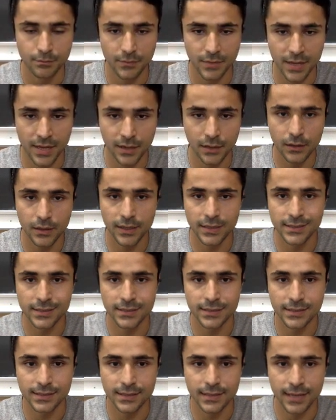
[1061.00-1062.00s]

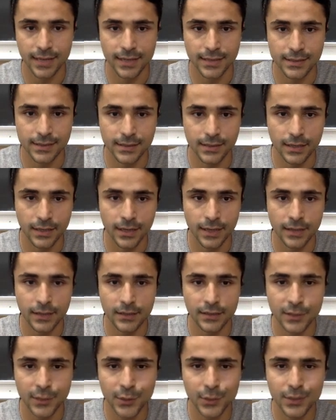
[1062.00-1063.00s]
analyzing this last slide
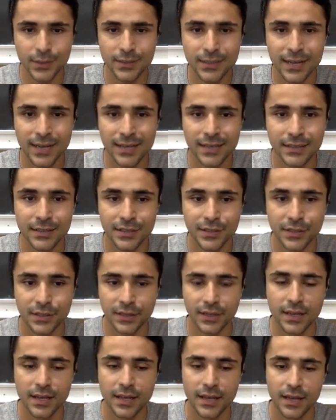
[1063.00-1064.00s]
on nucleotide
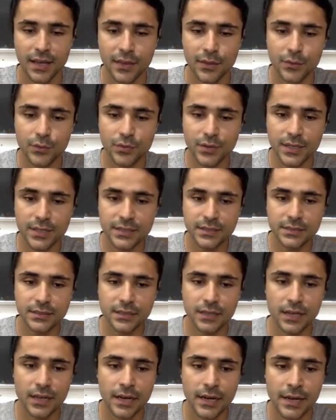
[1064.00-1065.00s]
addition. And the
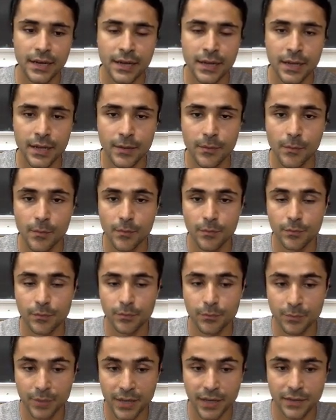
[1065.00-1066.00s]
reason I
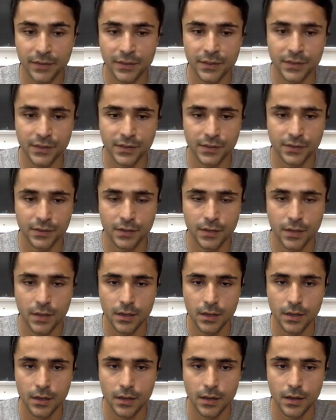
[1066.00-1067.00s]
picked this
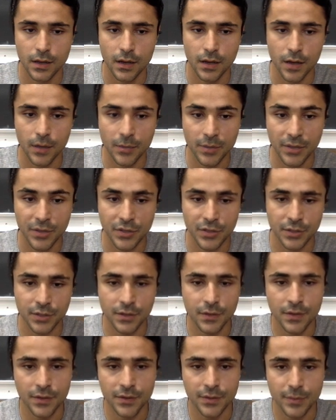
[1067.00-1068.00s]
picture
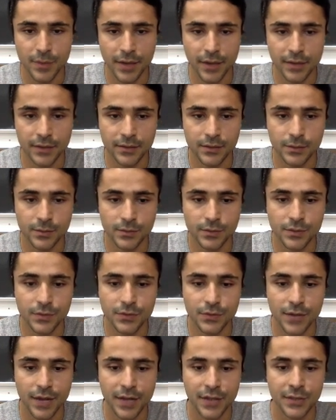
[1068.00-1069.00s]
and this mechanism of
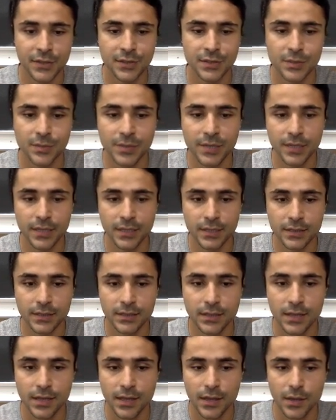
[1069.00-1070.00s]
this reaction is
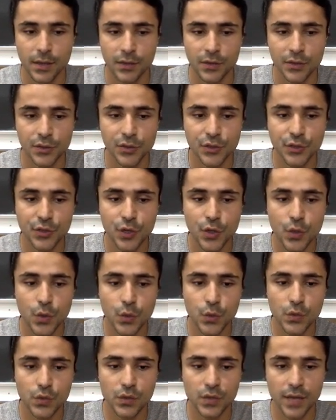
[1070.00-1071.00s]
because this
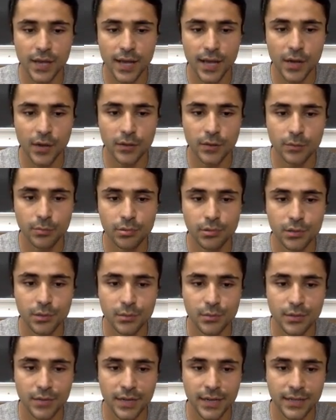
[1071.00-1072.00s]
shows how the
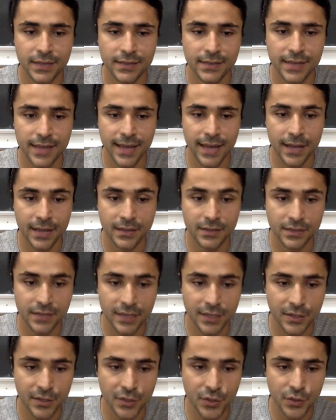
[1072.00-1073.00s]
polymerase adds
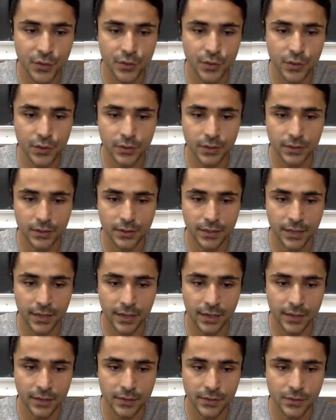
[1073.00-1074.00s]
a new
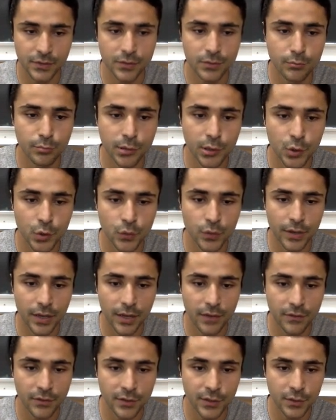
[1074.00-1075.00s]
nucleotide. So in blue we
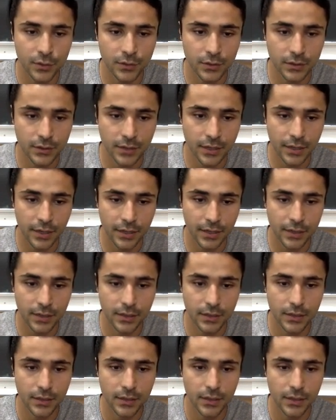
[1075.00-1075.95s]
have a nucleotide,